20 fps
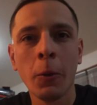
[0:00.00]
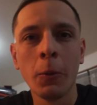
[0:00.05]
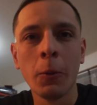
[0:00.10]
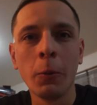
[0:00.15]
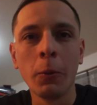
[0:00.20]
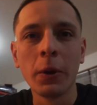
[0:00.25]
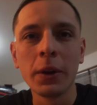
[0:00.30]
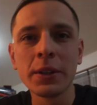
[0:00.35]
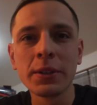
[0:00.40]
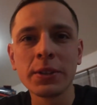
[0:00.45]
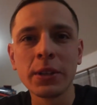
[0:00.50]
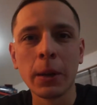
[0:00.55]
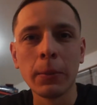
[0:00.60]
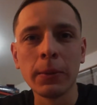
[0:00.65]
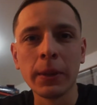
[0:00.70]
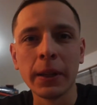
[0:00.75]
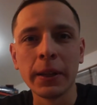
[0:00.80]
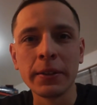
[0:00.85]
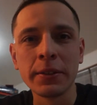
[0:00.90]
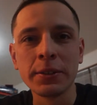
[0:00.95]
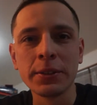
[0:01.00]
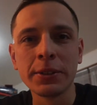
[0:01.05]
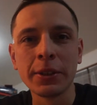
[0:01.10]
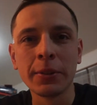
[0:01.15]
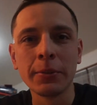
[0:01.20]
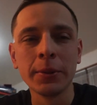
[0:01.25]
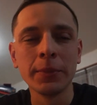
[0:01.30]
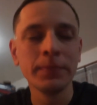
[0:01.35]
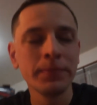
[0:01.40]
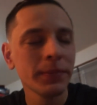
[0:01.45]
What is up, ladies and
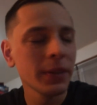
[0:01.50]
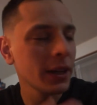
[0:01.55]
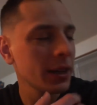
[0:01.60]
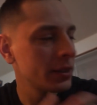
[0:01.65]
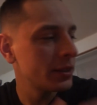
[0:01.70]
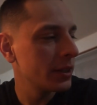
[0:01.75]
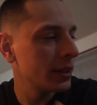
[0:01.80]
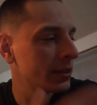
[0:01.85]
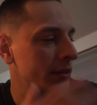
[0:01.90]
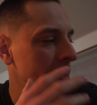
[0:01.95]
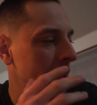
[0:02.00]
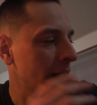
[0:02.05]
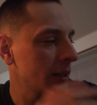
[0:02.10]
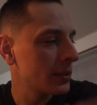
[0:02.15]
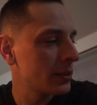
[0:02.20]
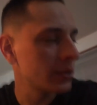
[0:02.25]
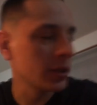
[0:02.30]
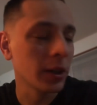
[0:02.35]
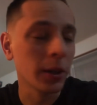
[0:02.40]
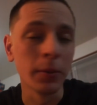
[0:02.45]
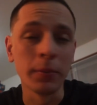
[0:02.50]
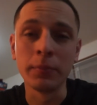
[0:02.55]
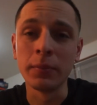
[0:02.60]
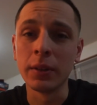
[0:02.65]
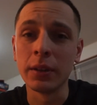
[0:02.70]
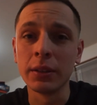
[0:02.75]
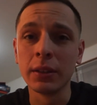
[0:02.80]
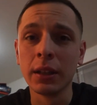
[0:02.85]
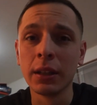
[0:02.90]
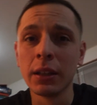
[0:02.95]
gentlemen? Just had some
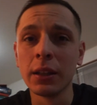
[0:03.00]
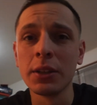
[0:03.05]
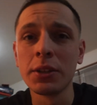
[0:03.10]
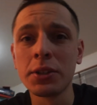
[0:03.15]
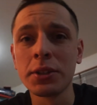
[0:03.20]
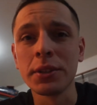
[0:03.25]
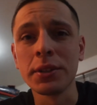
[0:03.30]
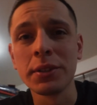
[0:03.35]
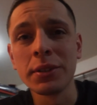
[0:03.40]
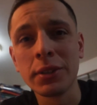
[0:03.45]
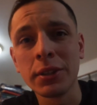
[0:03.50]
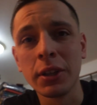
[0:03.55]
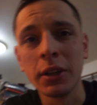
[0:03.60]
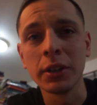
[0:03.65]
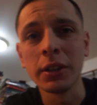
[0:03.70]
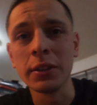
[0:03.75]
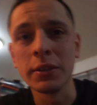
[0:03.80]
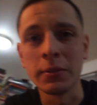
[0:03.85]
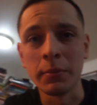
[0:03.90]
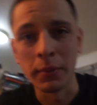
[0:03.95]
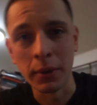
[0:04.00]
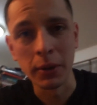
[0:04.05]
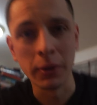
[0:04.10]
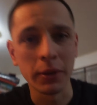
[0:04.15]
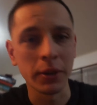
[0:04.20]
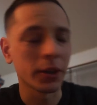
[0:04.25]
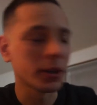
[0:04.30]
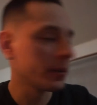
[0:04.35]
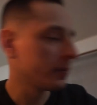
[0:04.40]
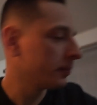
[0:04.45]
delicious cookies and
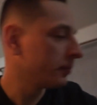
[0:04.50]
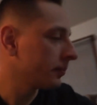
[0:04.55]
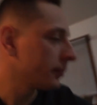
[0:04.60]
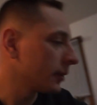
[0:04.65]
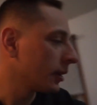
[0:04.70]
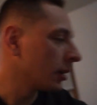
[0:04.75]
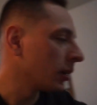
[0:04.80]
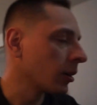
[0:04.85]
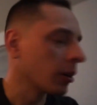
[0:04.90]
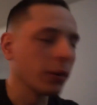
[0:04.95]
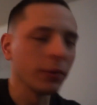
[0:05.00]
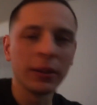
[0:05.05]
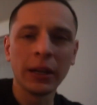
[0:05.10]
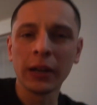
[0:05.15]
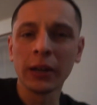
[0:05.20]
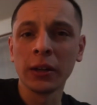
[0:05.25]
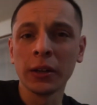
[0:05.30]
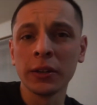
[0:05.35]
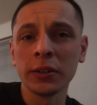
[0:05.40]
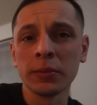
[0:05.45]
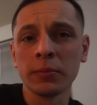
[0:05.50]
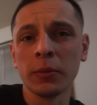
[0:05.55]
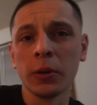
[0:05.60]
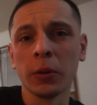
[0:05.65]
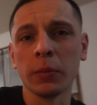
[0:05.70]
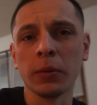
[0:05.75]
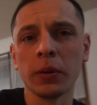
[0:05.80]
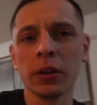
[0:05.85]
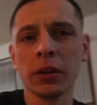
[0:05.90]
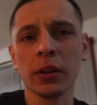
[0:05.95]
milk, or not cookies and
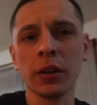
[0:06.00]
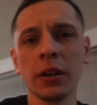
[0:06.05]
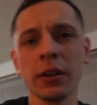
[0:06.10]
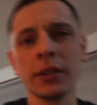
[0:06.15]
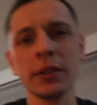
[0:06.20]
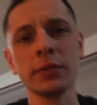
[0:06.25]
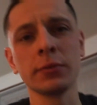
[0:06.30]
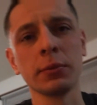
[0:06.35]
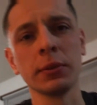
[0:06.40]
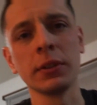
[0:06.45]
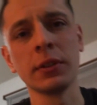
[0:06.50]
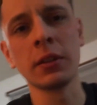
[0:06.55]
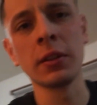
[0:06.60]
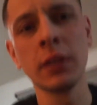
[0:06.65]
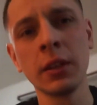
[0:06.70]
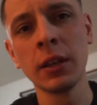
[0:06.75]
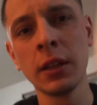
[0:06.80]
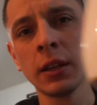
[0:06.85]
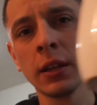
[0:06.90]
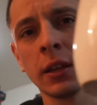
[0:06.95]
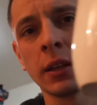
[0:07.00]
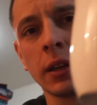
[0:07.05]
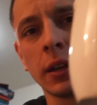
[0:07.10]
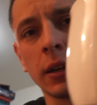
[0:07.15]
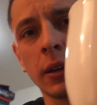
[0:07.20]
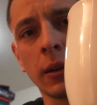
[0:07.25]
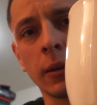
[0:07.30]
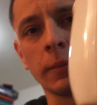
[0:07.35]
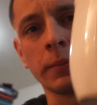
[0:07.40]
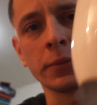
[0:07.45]
milk, but cookies with
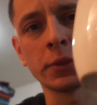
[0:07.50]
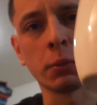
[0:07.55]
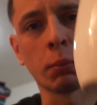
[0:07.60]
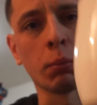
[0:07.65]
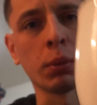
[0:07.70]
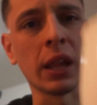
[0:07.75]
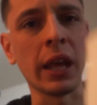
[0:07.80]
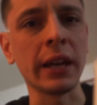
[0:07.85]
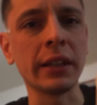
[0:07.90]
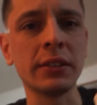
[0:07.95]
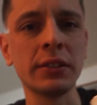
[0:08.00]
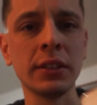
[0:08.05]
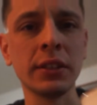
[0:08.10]
some black